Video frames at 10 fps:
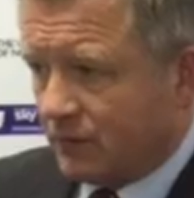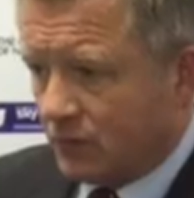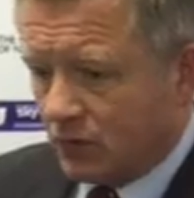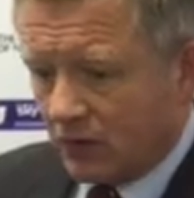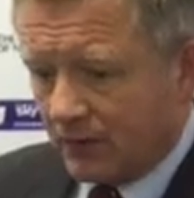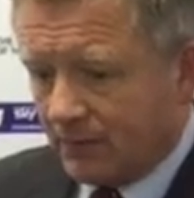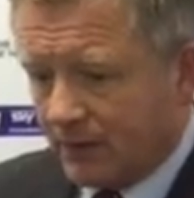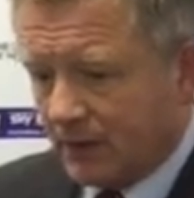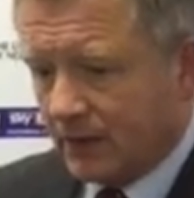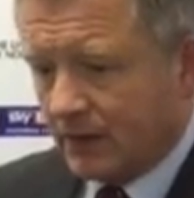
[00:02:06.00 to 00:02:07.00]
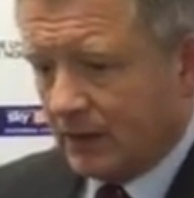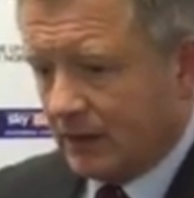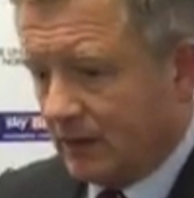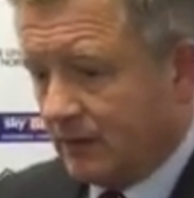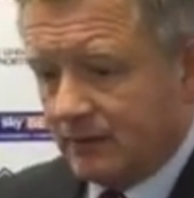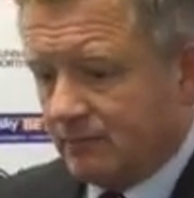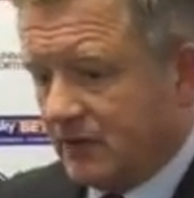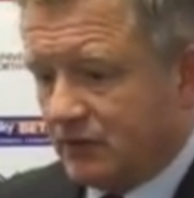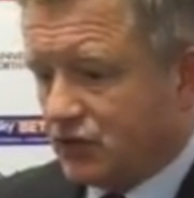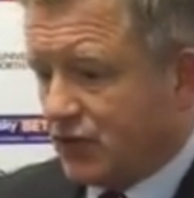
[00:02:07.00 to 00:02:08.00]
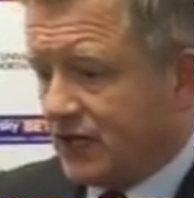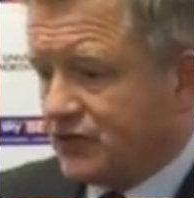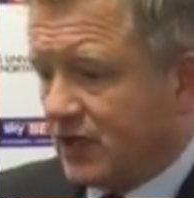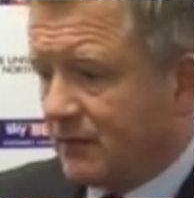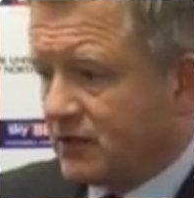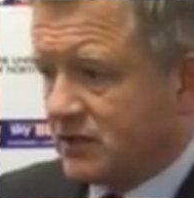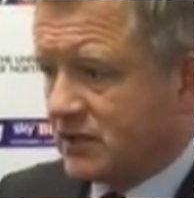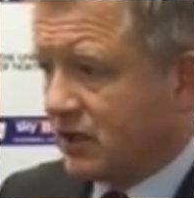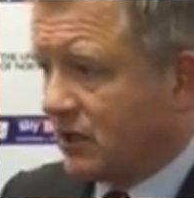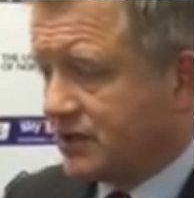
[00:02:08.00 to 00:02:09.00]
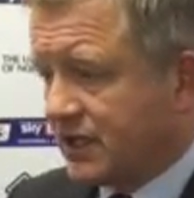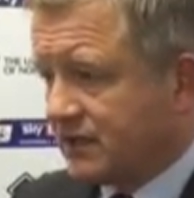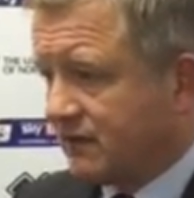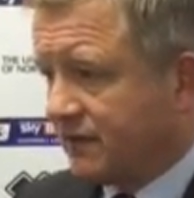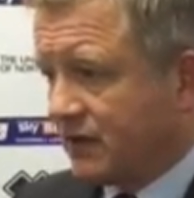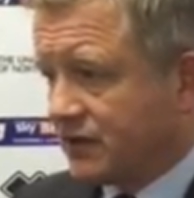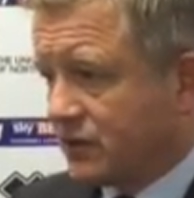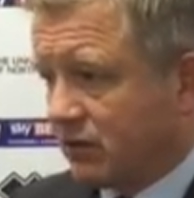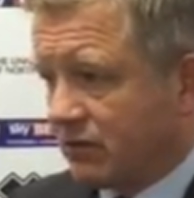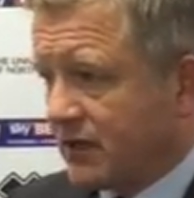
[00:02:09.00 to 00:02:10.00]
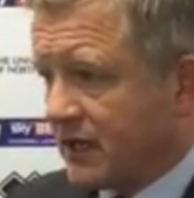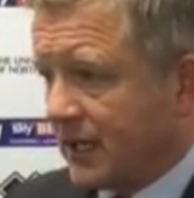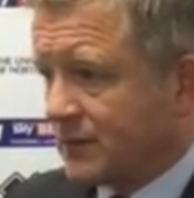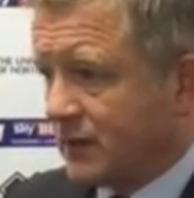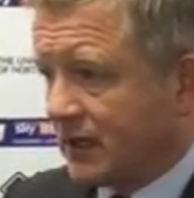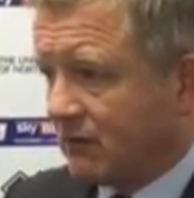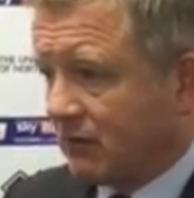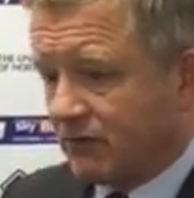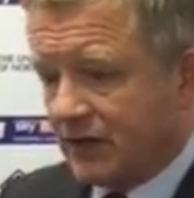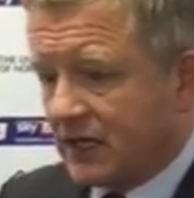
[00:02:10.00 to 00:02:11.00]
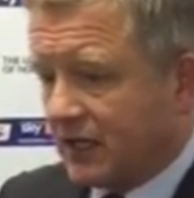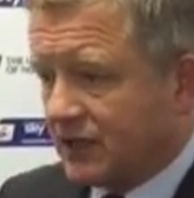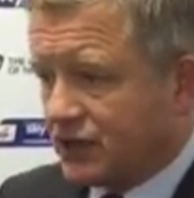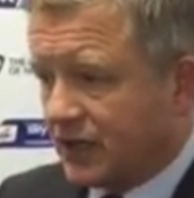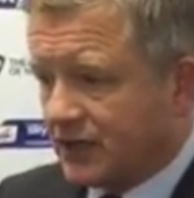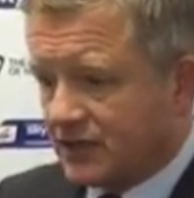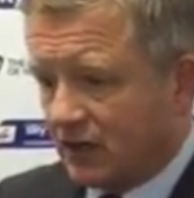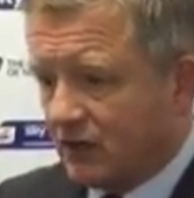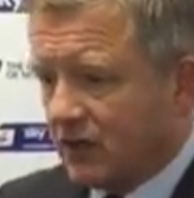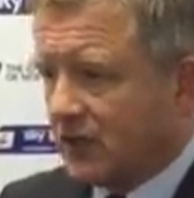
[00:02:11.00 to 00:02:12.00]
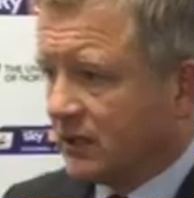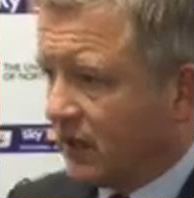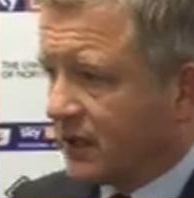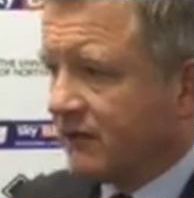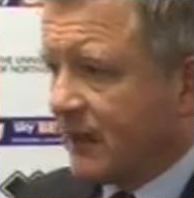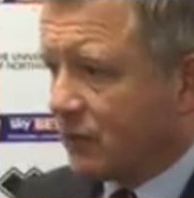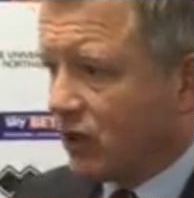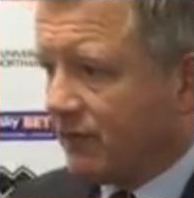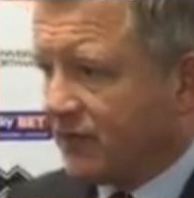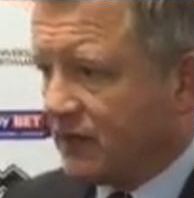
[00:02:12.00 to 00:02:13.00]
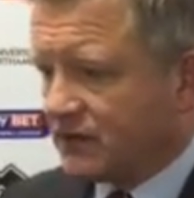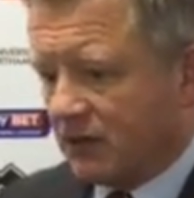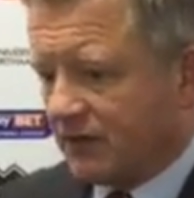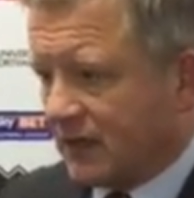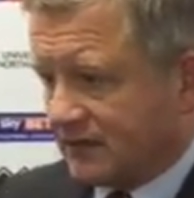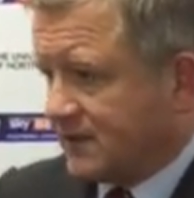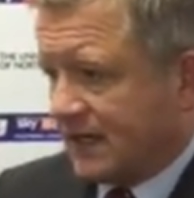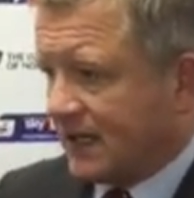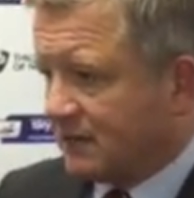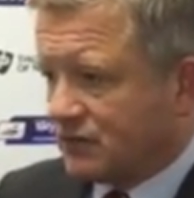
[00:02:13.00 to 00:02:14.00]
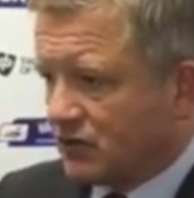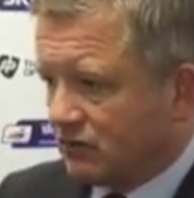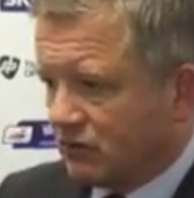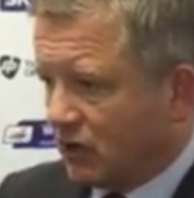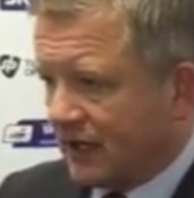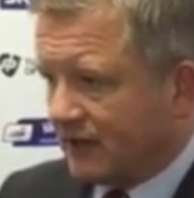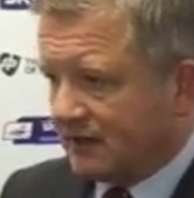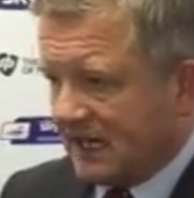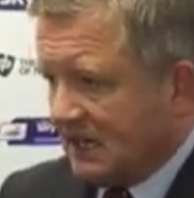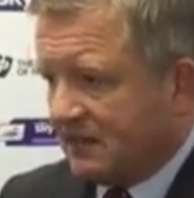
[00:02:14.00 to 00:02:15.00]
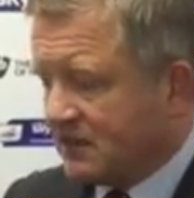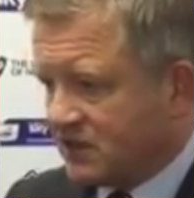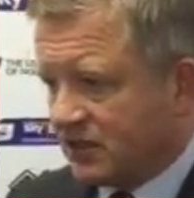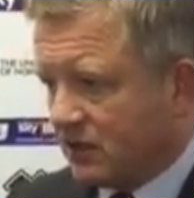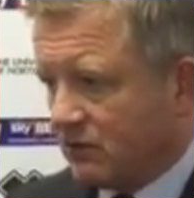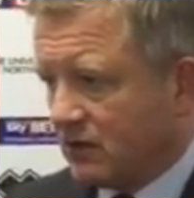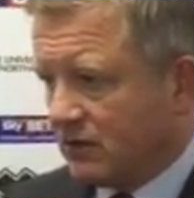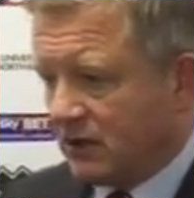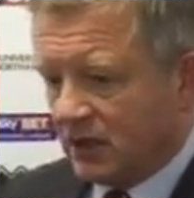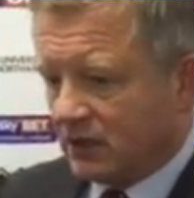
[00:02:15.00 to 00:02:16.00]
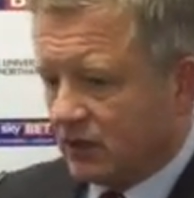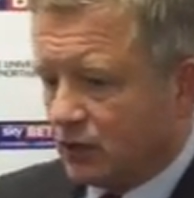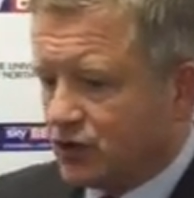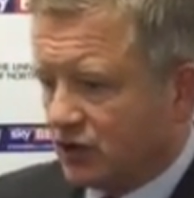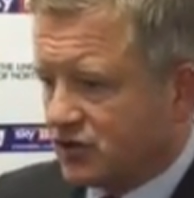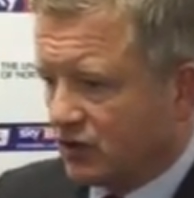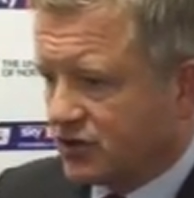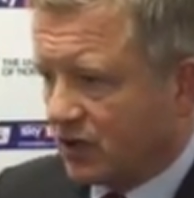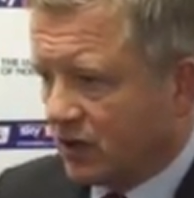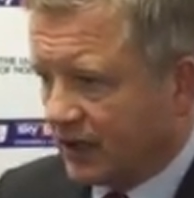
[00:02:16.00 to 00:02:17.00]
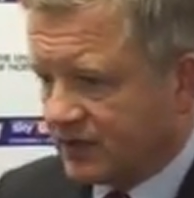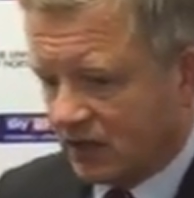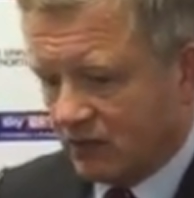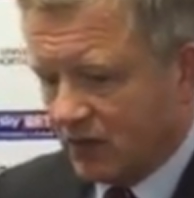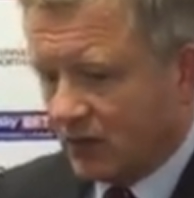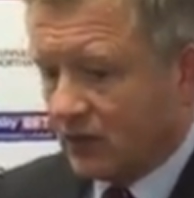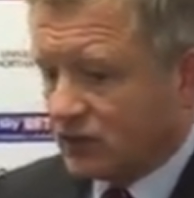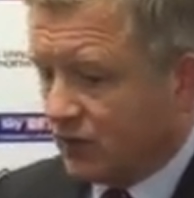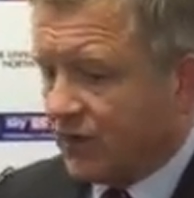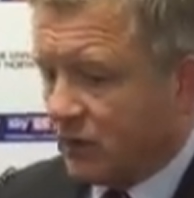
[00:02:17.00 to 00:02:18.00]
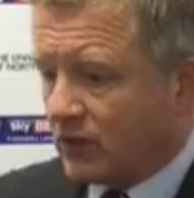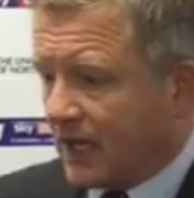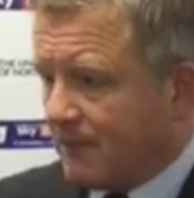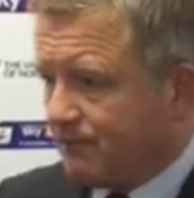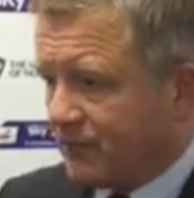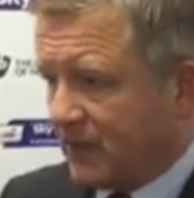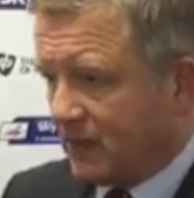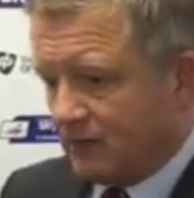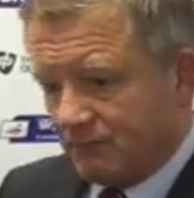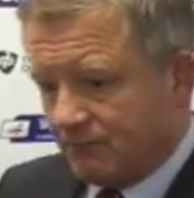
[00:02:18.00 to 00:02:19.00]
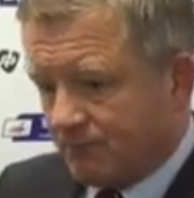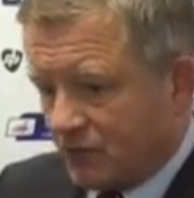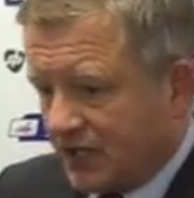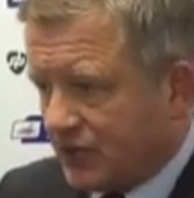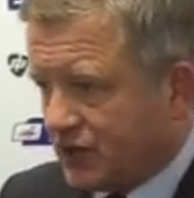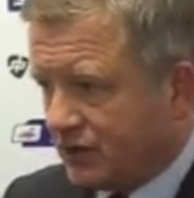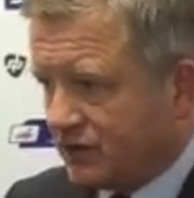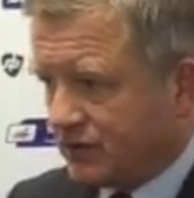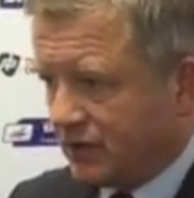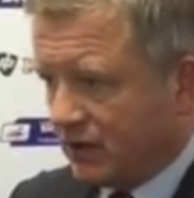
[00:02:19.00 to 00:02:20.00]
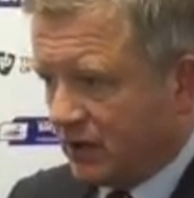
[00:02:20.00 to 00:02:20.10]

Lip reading: football club. And it was strange, really, because at the start of the season, the first two or three games, we had three clean sheets. So that'll give them confidence. And I think, as I said, Adam's not had anything to do and no shots on target. So tough old game. Yeah, conditions,